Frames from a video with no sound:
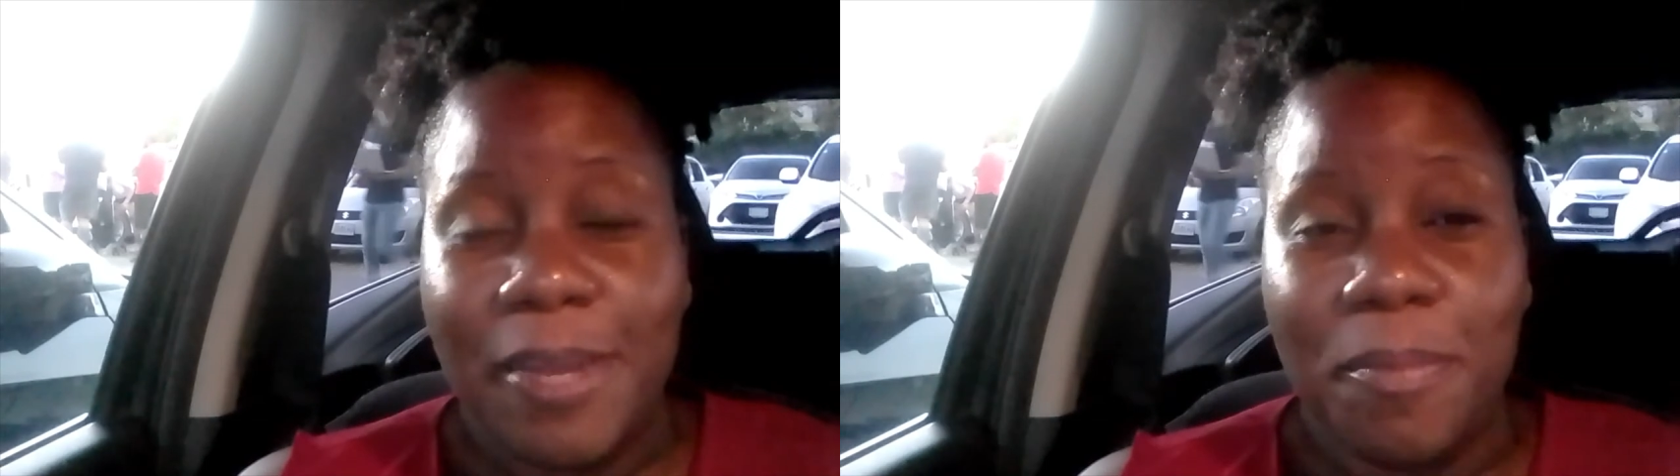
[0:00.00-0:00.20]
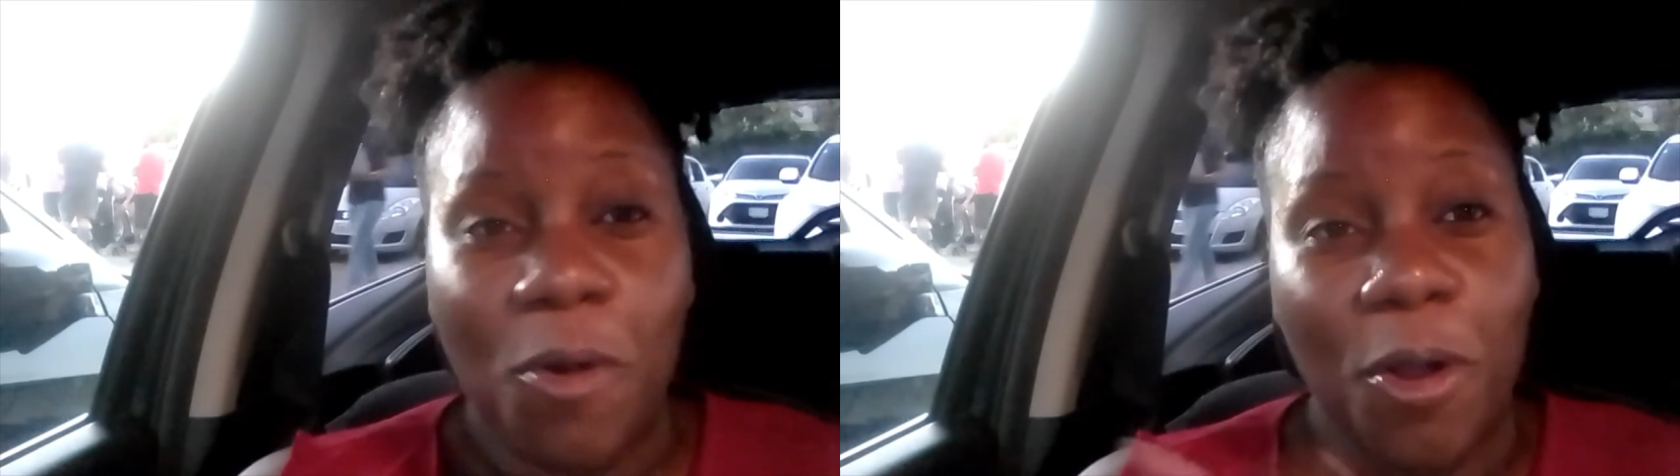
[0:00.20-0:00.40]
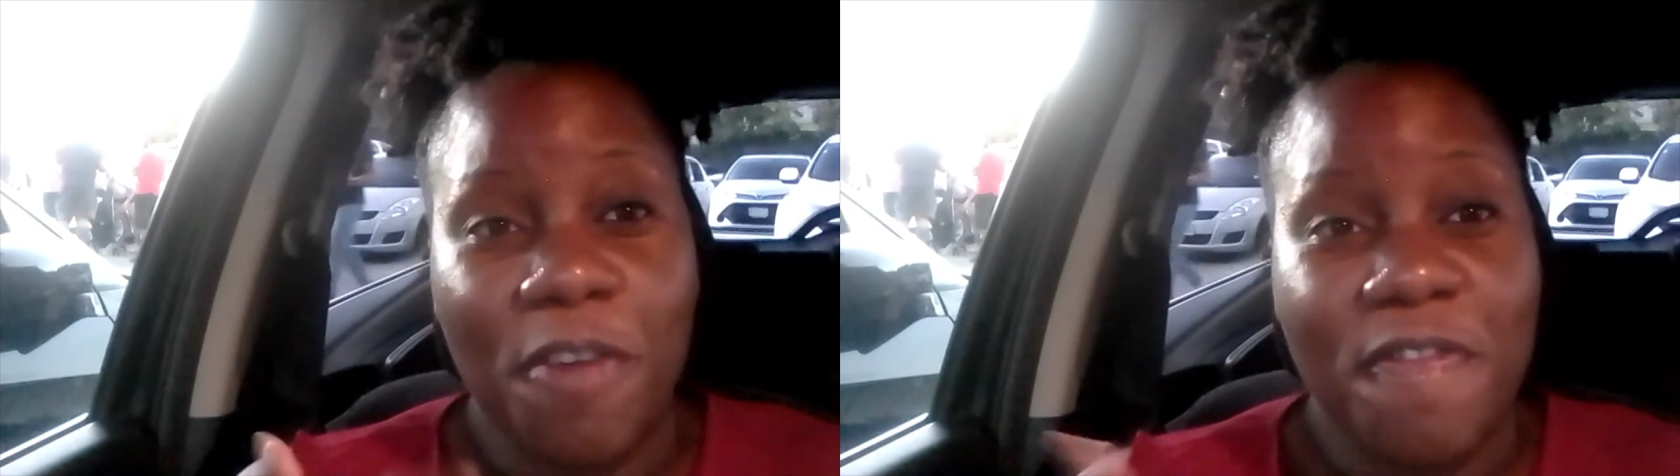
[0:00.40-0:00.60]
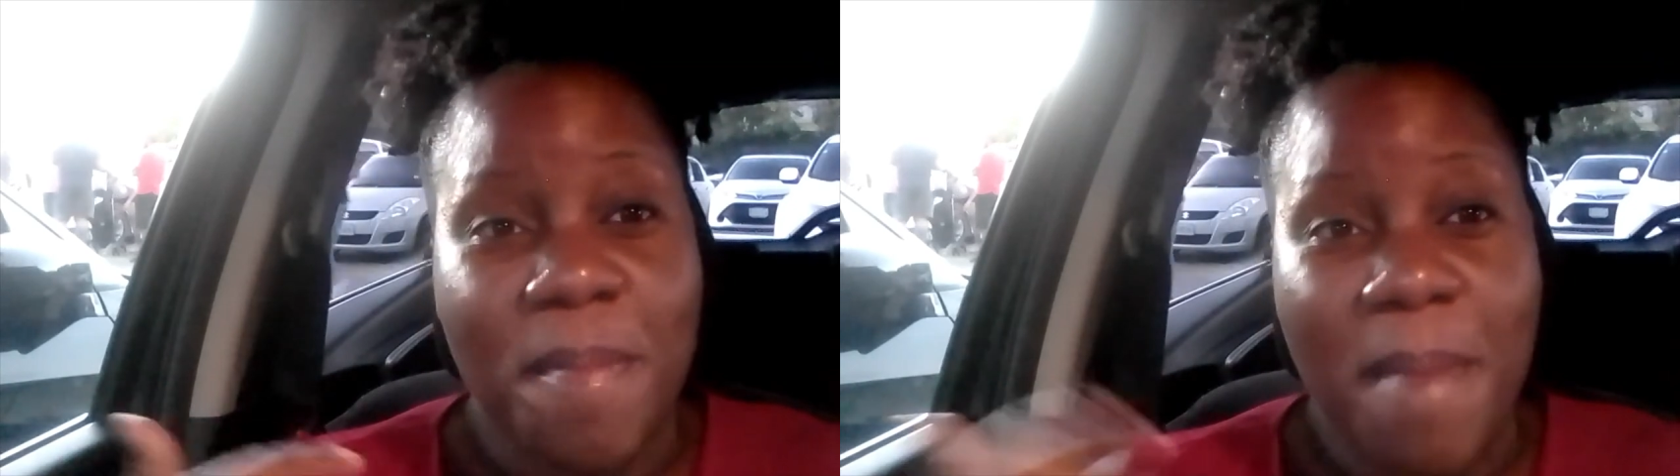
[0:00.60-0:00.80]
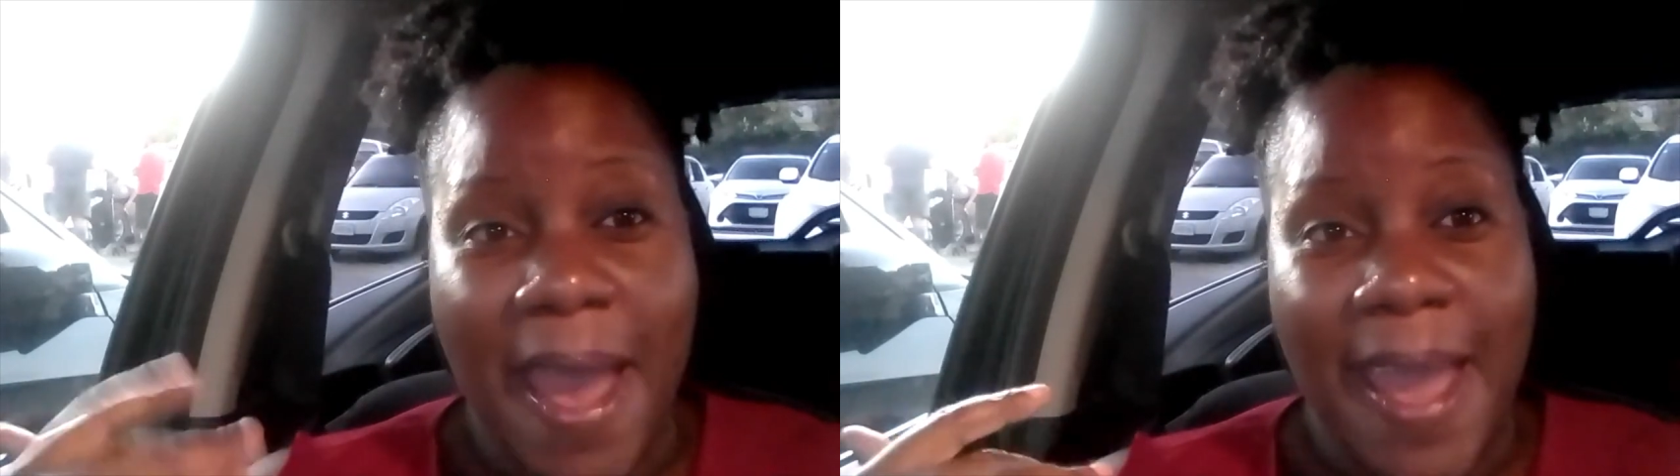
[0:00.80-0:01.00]
more go for
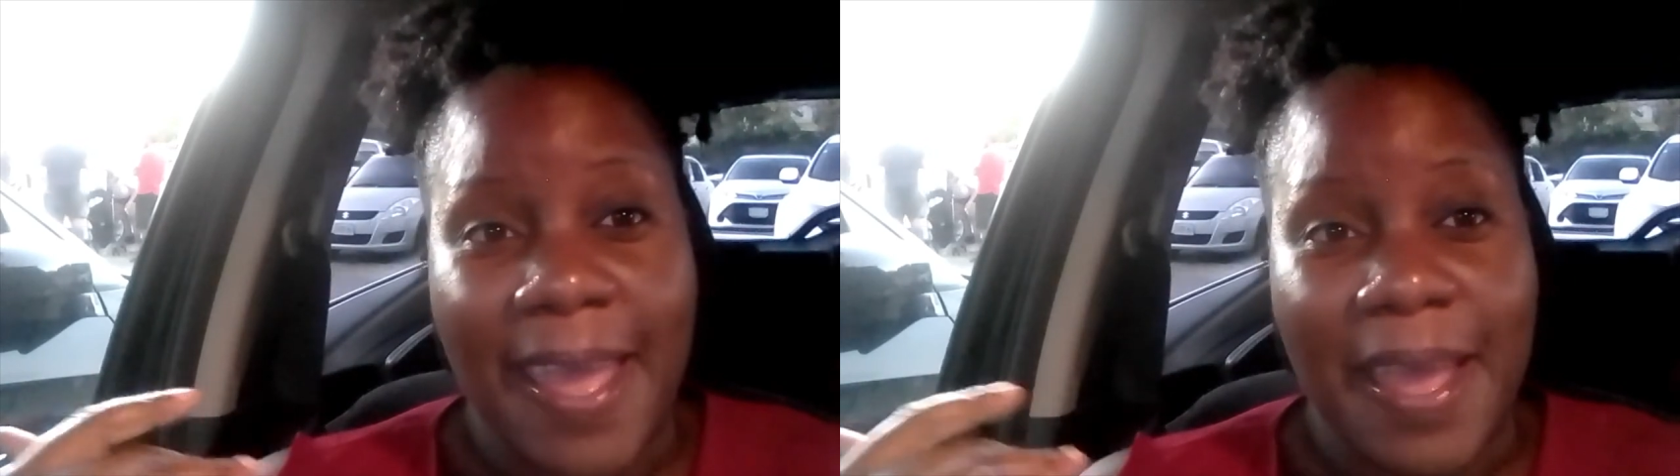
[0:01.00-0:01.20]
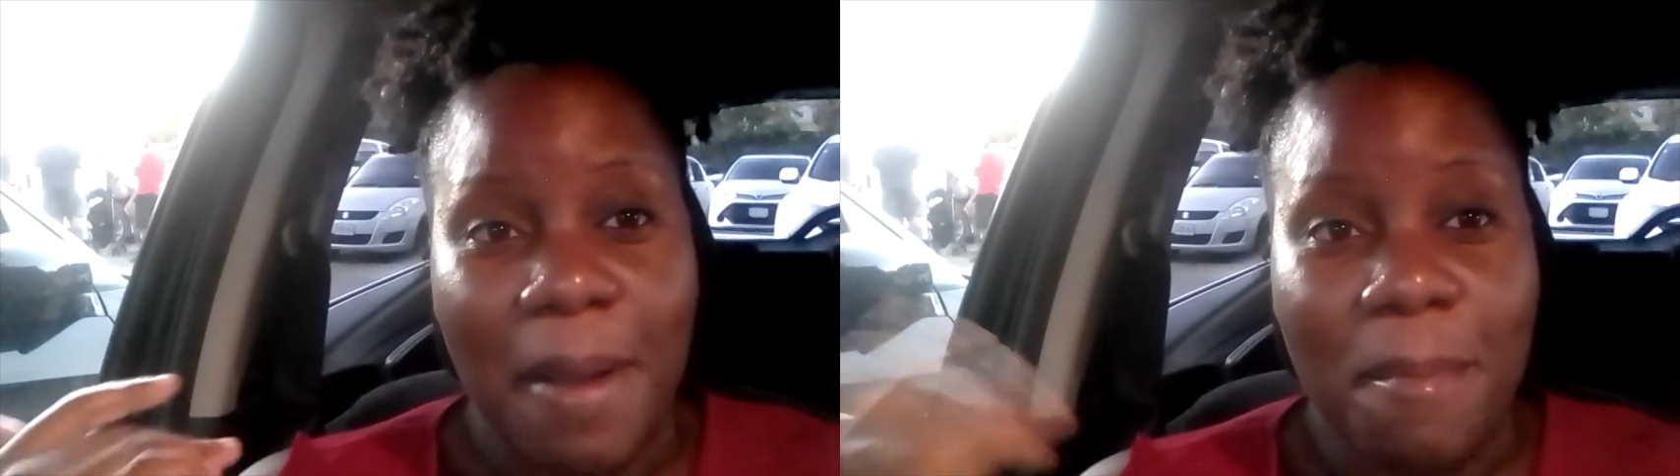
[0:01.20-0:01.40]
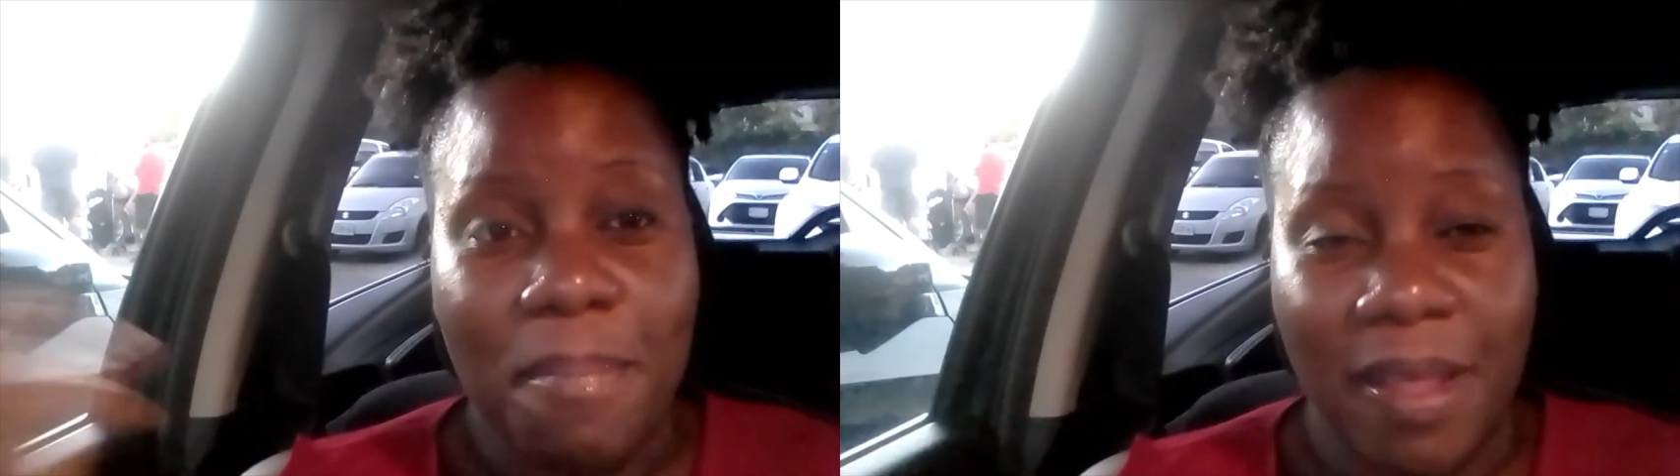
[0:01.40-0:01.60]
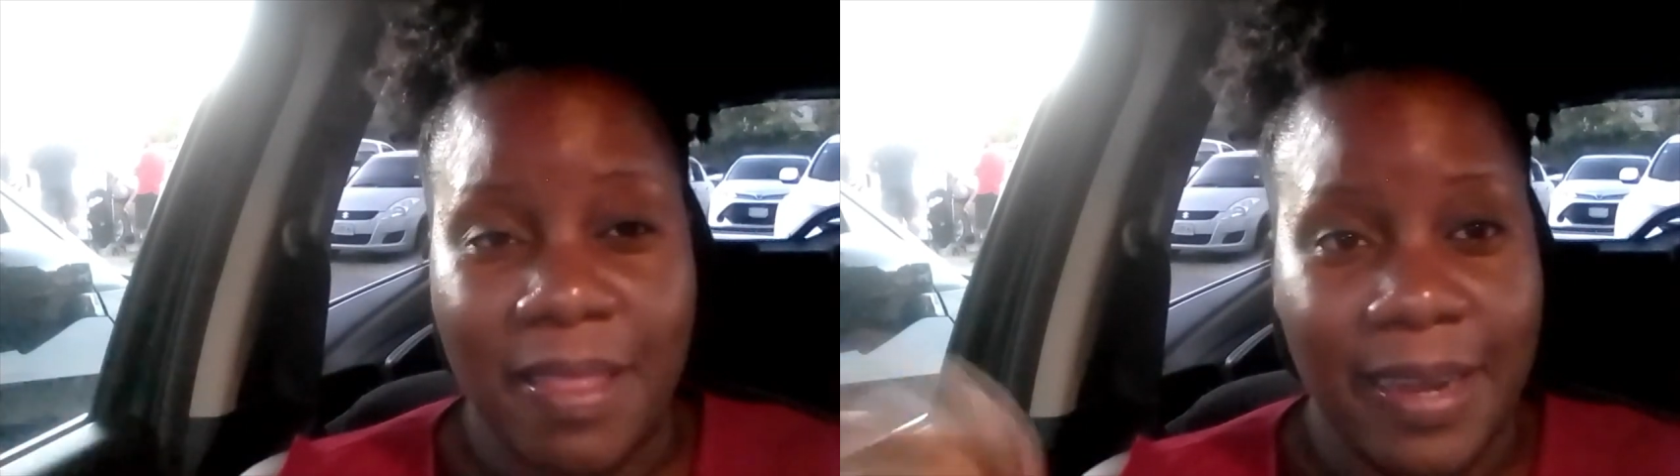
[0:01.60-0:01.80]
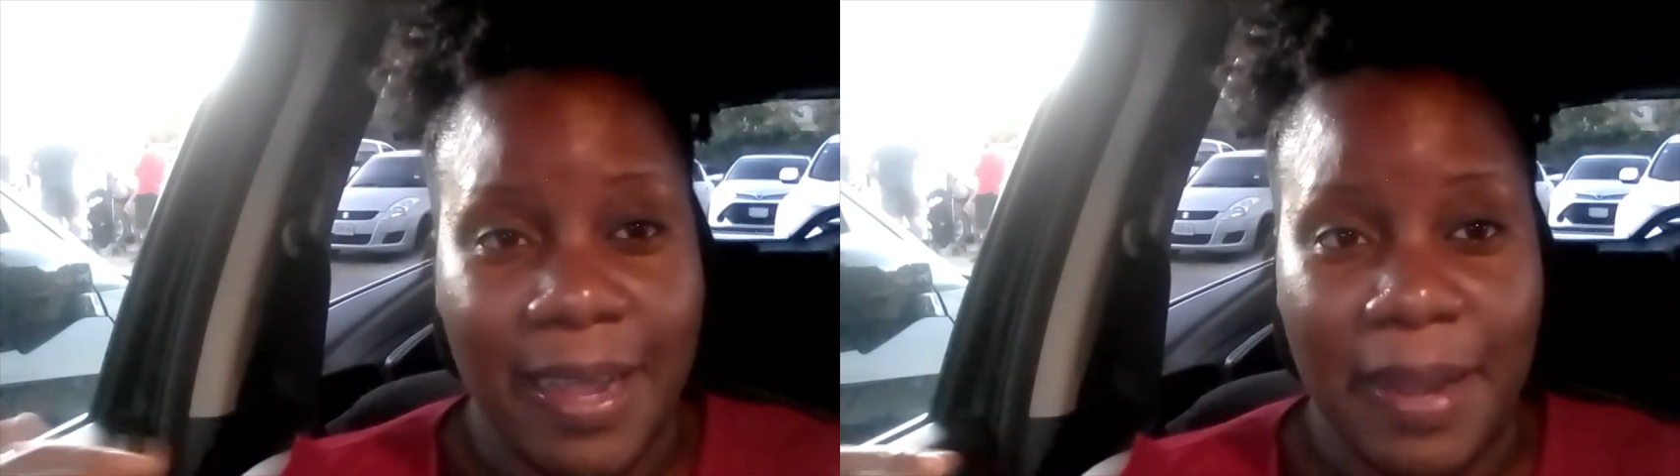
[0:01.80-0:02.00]
my
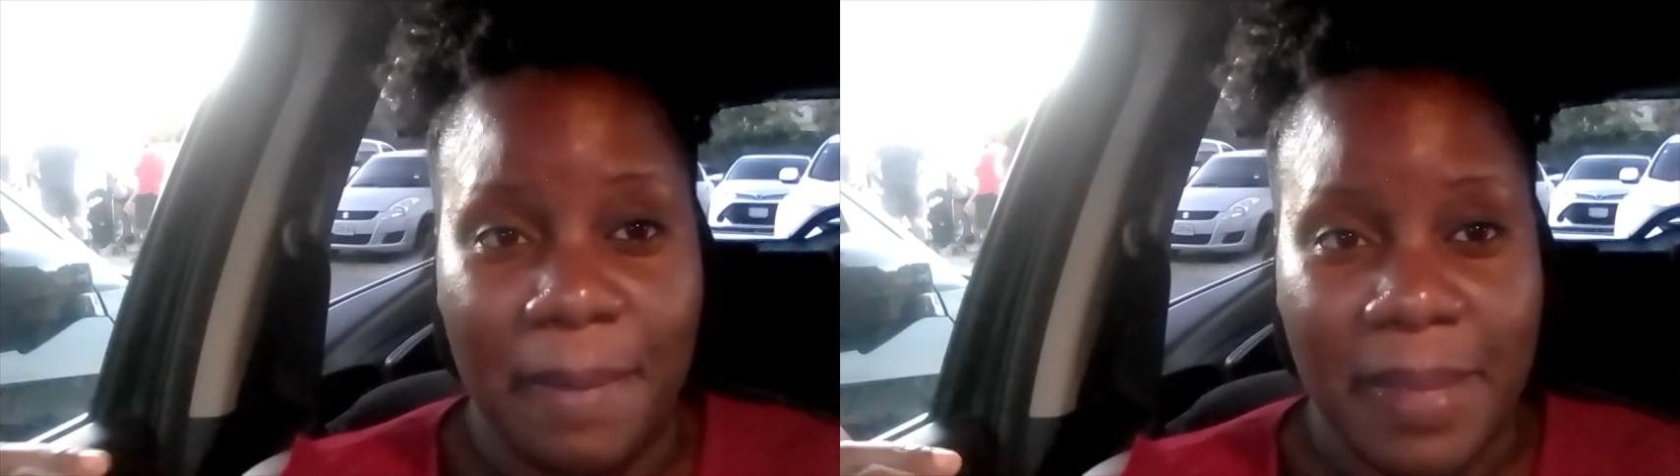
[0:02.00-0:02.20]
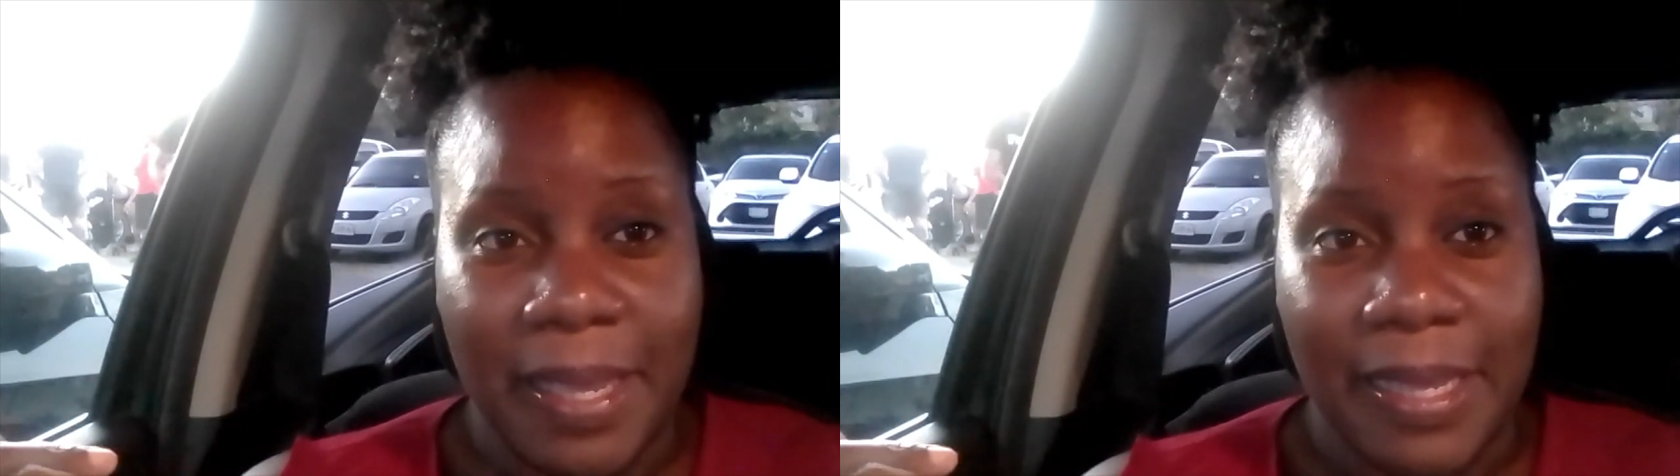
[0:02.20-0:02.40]
brother than me.